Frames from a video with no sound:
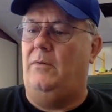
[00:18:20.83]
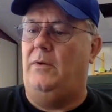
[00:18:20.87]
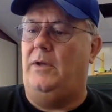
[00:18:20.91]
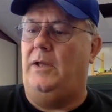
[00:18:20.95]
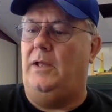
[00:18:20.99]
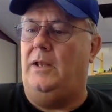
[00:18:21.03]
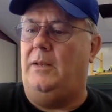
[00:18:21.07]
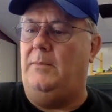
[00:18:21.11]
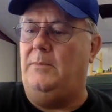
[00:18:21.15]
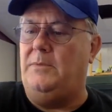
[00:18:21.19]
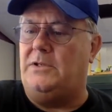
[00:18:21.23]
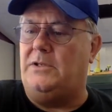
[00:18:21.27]

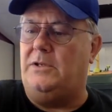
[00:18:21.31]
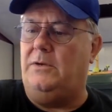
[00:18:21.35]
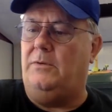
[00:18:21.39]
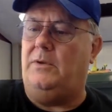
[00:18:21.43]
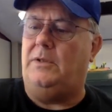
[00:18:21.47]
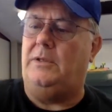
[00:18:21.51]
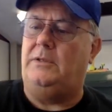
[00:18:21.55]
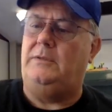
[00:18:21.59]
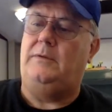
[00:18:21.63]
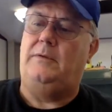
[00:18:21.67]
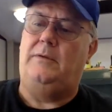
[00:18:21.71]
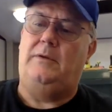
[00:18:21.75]
Let me see
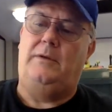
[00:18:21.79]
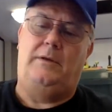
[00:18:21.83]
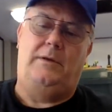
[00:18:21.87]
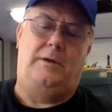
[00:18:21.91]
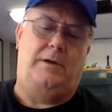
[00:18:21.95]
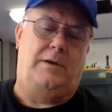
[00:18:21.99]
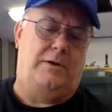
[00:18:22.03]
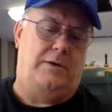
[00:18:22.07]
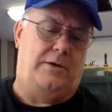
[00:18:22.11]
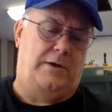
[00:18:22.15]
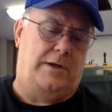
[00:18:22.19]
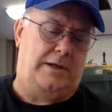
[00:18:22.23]
what.
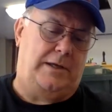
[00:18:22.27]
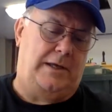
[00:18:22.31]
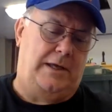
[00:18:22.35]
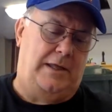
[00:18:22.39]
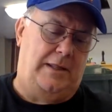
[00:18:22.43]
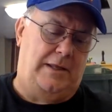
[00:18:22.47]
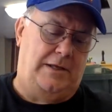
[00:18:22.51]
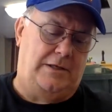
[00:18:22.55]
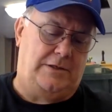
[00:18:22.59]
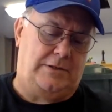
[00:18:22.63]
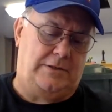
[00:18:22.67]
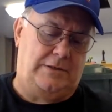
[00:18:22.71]
Okay,
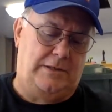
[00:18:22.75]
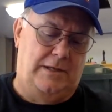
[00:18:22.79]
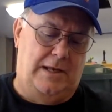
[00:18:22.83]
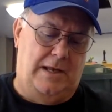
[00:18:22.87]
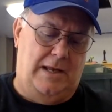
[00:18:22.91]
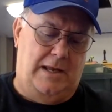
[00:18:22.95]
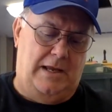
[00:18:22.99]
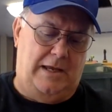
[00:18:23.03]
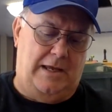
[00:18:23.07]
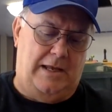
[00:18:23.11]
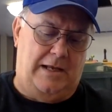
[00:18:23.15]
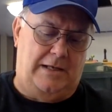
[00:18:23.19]
this
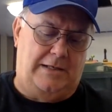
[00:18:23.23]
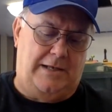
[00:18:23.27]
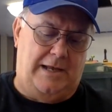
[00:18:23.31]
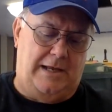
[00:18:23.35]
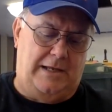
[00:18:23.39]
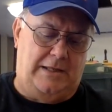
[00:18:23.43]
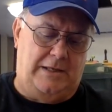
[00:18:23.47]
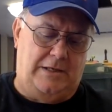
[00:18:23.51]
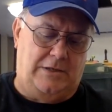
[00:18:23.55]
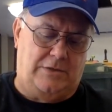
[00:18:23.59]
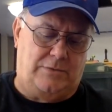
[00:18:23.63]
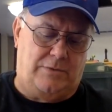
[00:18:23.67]
got to
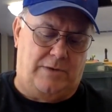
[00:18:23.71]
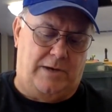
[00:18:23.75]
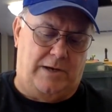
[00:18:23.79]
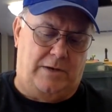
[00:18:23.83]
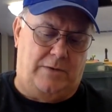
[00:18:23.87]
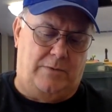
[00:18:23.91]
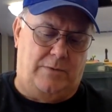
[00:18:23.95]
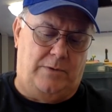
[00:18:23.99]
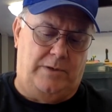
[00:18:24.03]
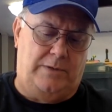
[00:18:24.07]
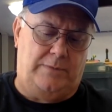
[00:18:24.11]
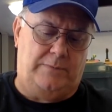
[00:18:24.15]
take this right
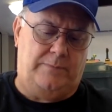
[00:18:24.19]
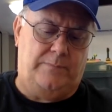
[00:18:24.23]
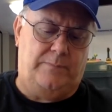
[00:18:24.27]
quick.